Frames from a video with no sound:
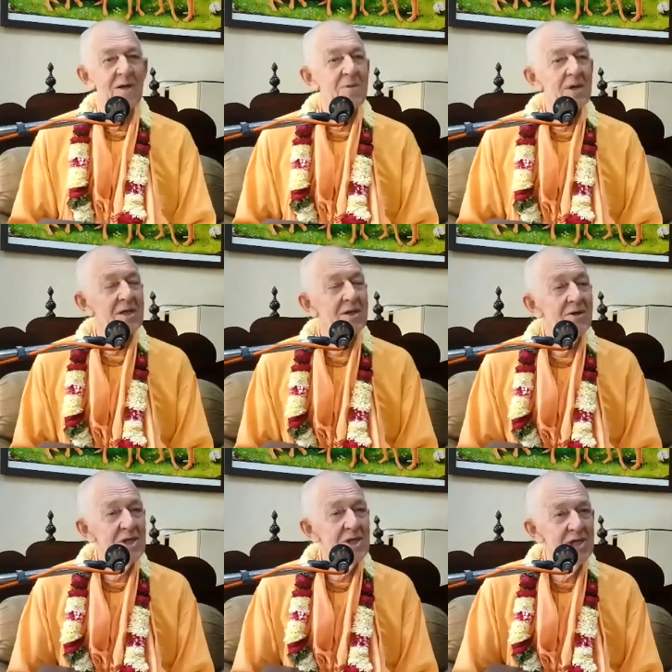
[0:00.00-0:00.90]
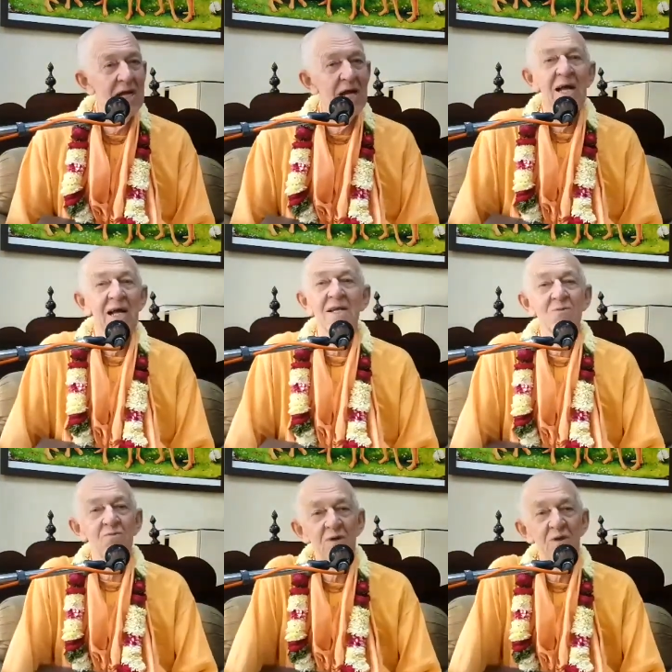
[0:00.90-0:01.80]
but Krishna
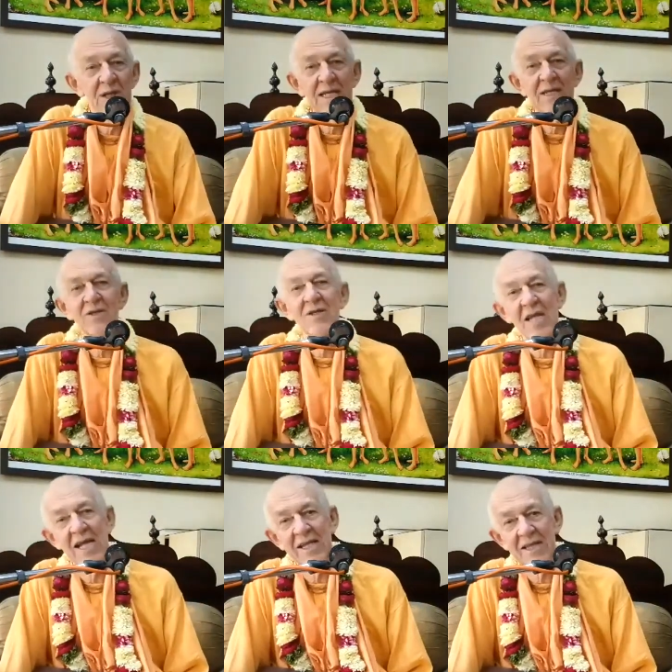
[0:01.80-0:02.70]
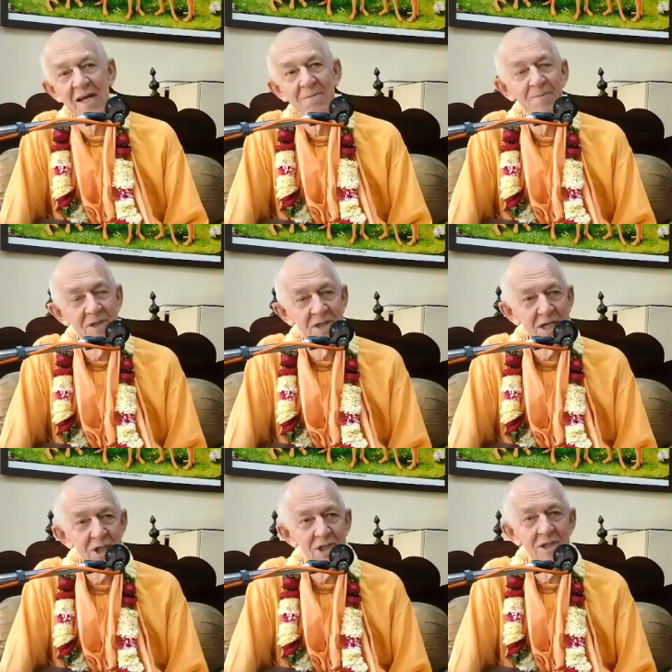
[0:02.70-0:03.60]
is willing to take that
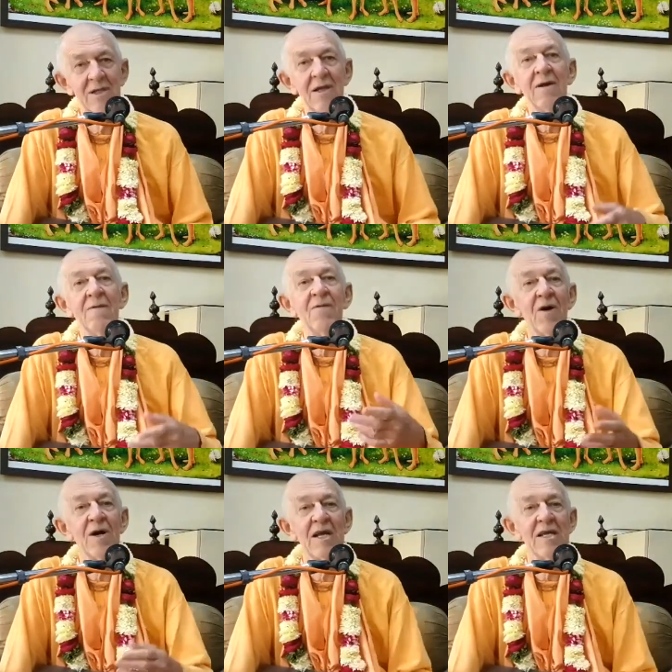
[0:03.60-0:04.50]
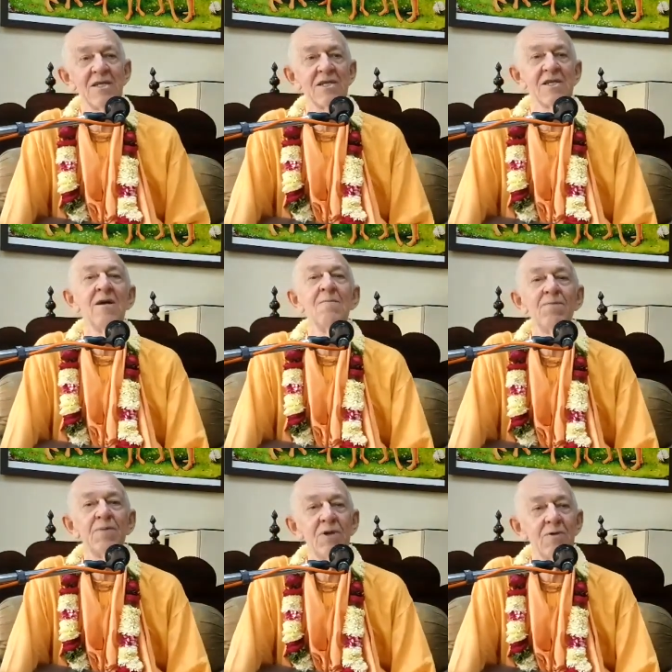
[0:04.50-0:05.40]
position for his
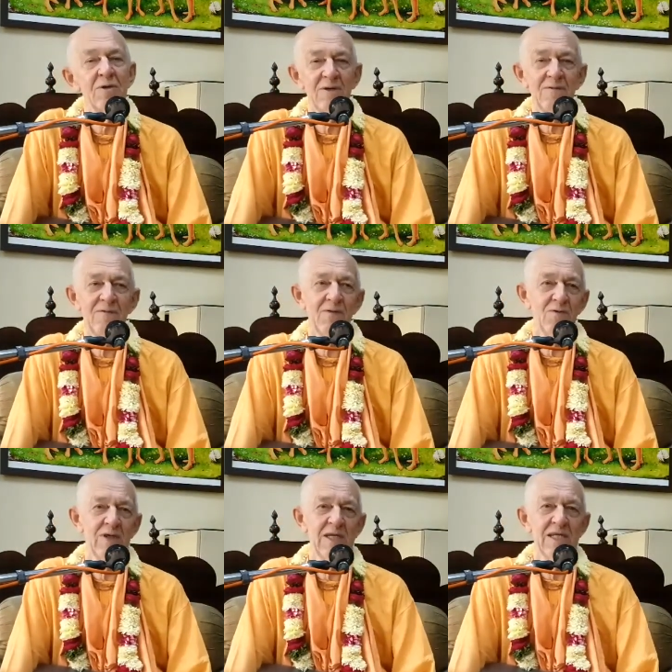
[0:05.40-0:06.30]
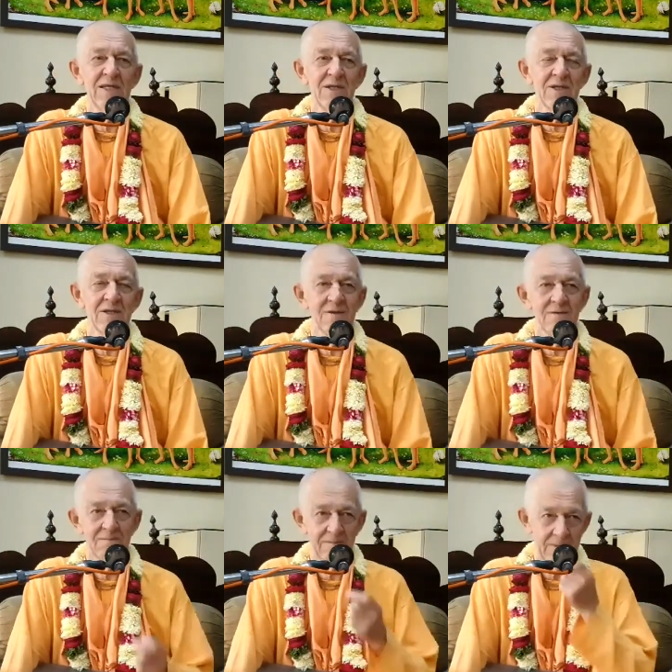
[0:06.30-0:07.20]
pure devotees.
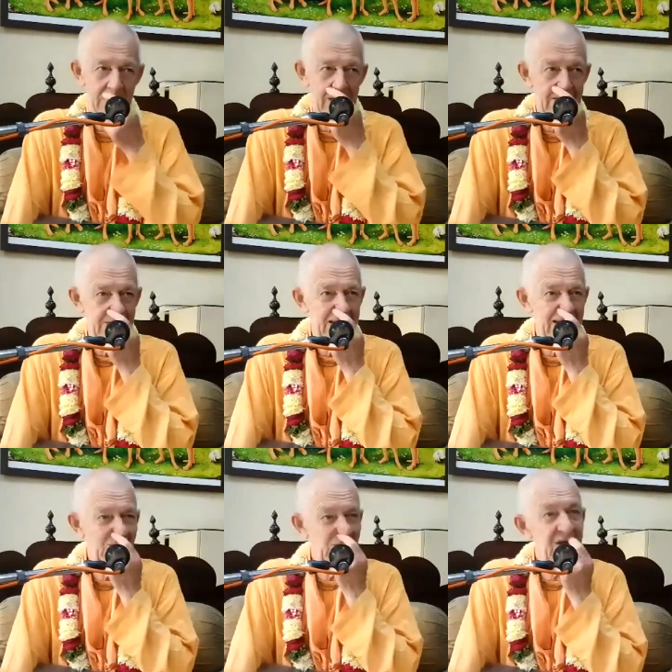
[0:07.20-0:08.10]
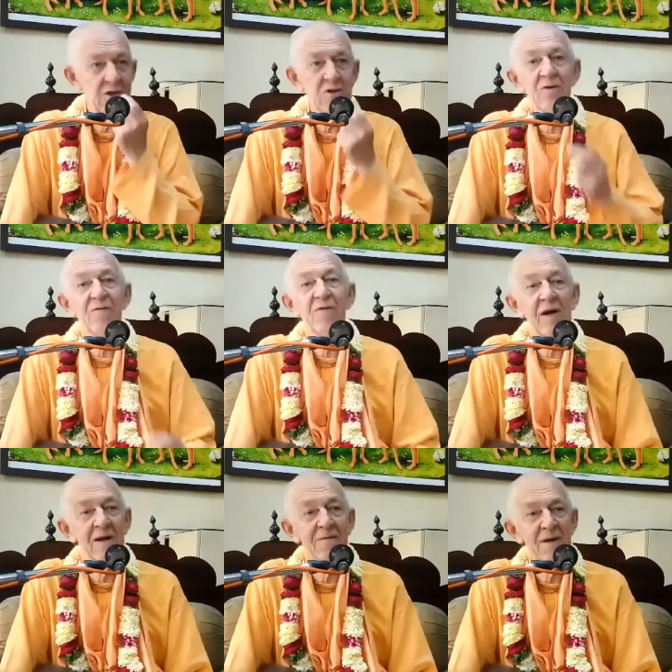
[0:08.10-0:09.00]
He will not do it for
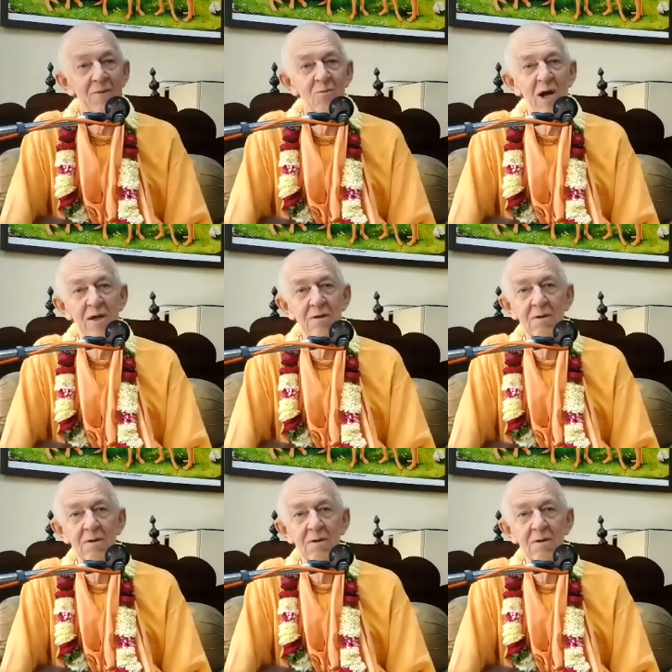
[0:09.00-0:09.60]
everyone.